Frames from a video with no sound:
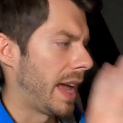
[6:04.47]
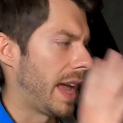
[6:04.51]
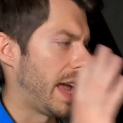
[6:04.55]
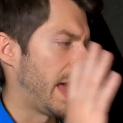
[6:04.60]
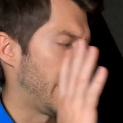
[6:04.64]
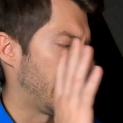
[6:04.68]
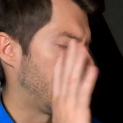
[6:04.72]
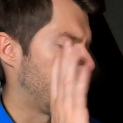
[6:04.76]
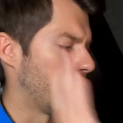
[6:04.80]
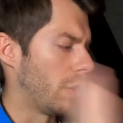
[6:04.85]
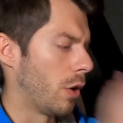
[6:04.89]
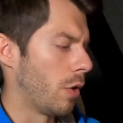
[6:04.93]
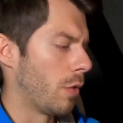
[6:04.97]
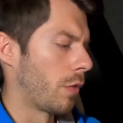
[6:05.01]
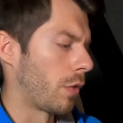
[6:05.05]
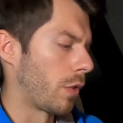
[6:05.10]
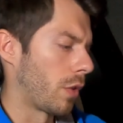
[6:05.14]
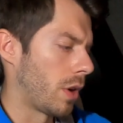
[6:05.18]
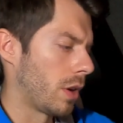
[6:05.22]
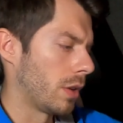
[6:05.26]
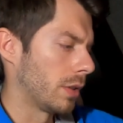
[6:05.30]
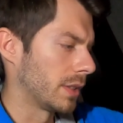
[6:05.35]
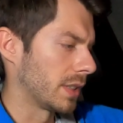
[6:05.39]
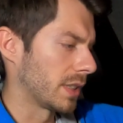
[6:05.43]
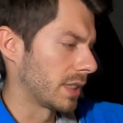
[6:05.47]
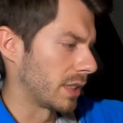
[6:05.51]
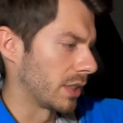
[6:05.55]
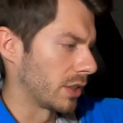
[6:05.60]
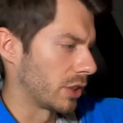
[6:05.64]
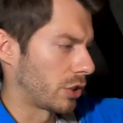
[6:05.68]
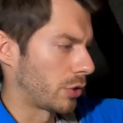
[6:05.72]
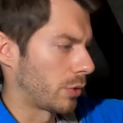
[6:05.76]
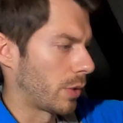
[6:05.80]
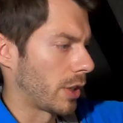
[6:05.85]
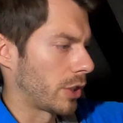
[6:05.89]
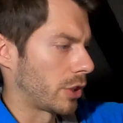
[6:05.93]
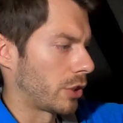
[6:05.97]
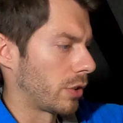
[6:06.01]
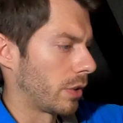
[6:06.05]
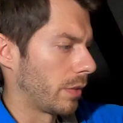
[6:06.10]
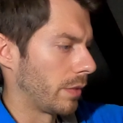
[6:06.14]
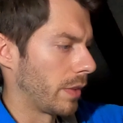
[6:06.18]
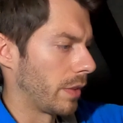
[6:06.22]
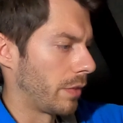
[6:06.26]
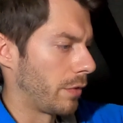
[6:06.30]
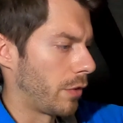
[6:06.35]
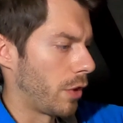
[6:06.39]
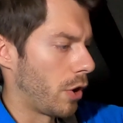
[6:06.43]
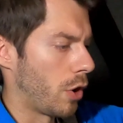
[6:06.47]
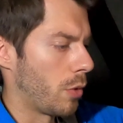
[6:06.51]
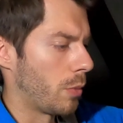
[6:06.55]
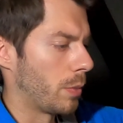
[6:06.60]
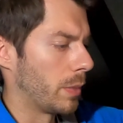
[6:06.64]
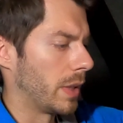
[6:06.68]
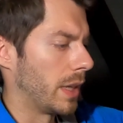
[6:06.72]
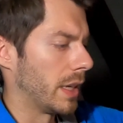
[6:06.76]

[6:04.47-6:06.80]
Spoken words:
and overall just the structure of the foam.